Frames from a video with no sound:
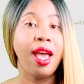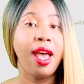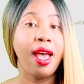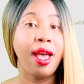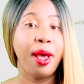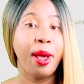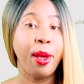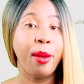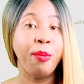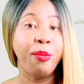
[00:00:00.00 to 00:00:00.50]

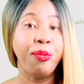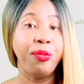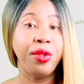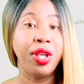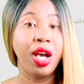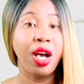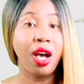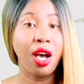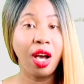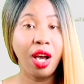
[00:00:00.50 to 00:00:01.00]

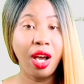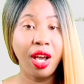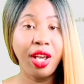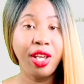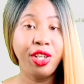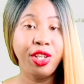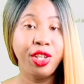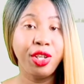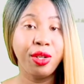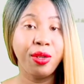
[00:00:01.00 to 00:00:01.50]

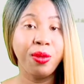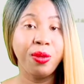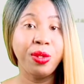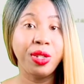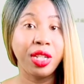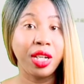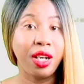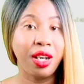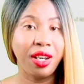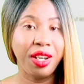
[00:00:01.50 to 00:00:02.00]
I
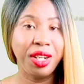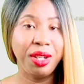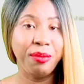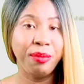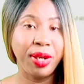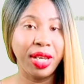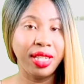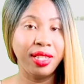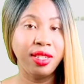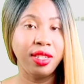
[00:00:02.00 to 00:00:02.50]
use
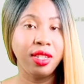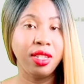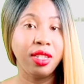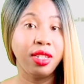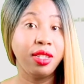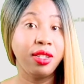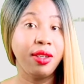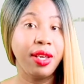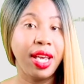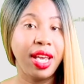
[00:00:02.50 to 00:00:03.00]

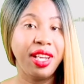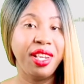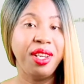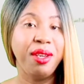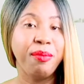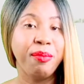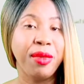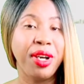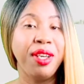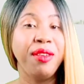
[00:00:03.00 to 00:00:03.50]
KineMaster to
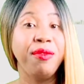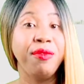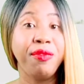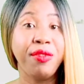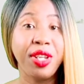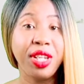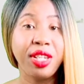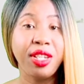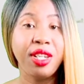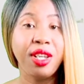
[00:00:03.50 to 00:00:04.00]
edit my
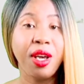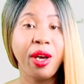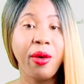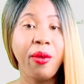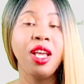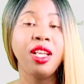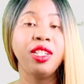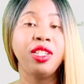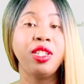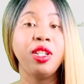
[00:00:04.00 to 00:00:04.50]

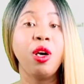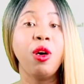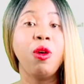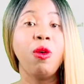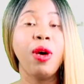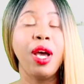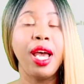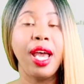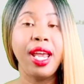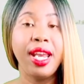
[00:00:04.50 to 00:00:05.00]
video.
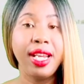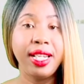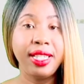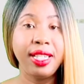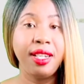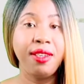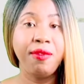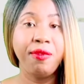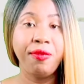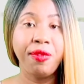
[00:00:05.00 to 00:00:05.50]
So
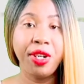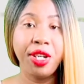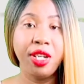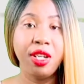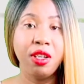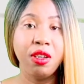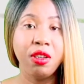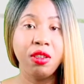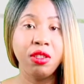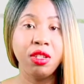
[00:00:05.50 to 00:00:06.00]
editing
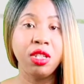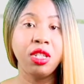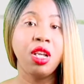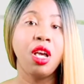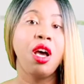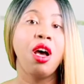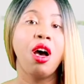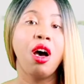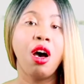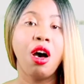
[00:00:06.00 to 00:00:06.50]
videos
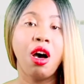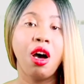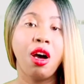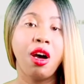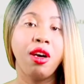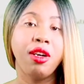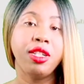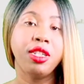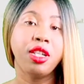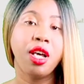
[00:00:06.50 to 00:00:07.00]

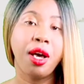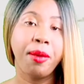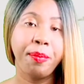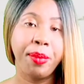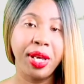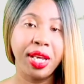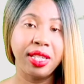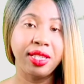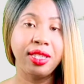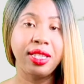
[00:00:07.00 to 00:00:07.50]
are
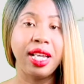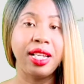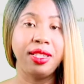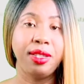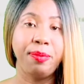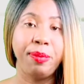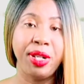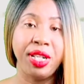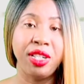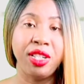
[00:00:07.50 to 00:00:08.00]
topics
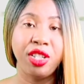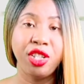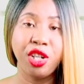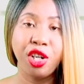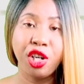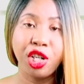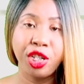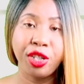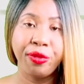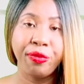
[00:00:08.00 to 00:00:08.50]
that's been
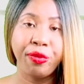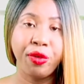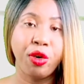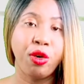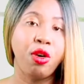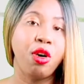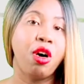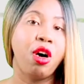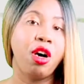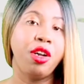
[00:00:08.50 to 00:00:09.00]
searched
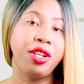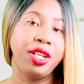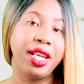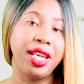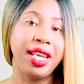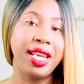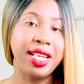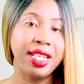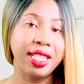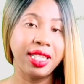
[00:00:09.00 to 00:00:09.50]
for on
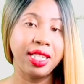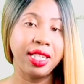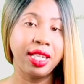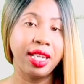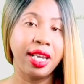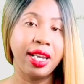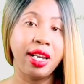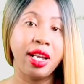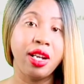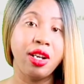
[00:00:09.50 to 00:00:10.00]
the
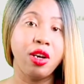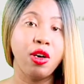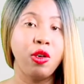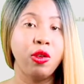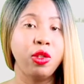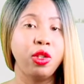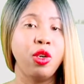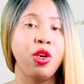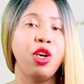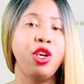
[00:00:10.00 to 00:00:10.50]
internet and
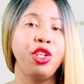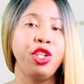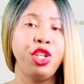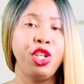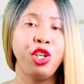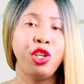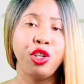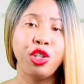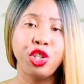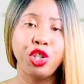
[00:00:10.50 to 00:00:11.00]
also on
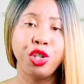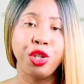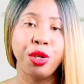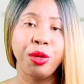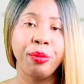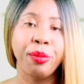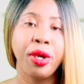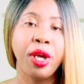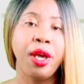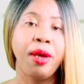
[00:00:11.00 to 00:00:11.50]

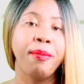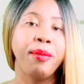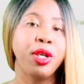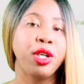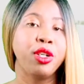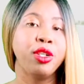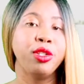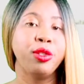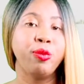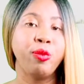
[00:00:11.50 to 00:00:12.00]
YouTube,
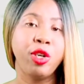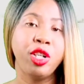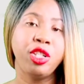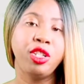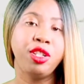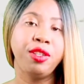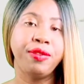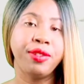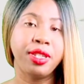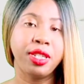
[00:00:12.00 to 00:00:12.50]
because
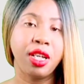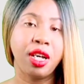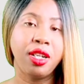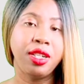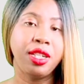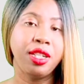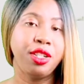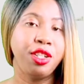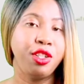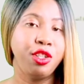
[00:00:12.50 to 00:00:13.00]
once you've
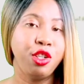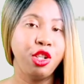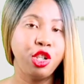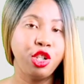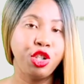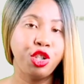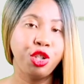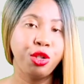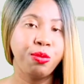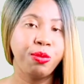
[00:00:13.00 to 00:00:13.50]
started a
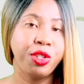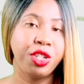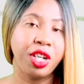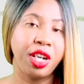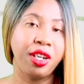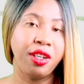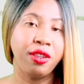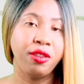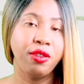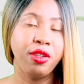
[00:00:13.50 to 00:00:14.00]
YouTube
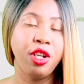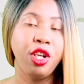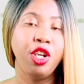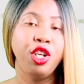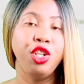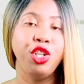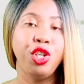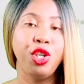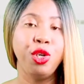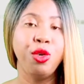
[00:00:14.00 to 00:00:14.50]
channel,
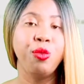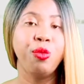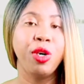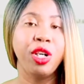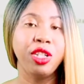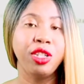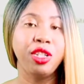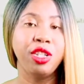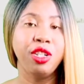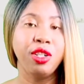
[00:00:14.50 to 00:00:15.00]
you
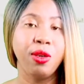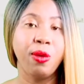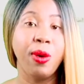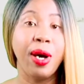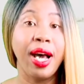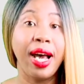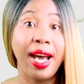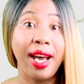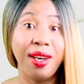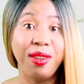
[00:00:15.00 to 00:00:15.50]
want to know
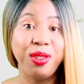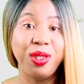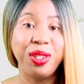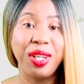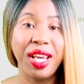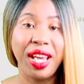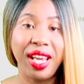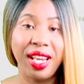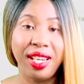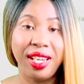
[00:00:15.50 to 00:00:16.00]
how
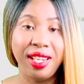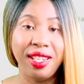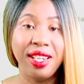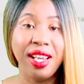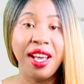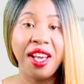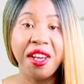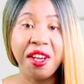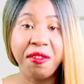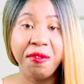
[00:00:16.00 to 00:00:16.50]
to edit
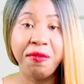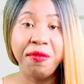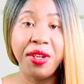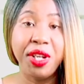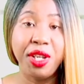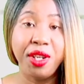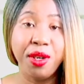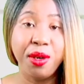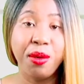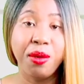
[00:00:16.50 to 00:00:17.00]
a
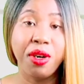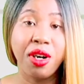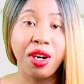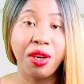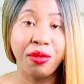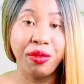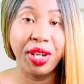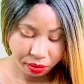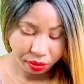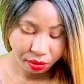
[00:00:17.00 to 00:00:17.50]
video
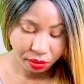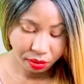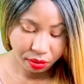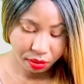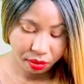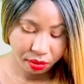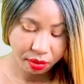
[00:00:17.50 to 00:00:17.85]
correctly.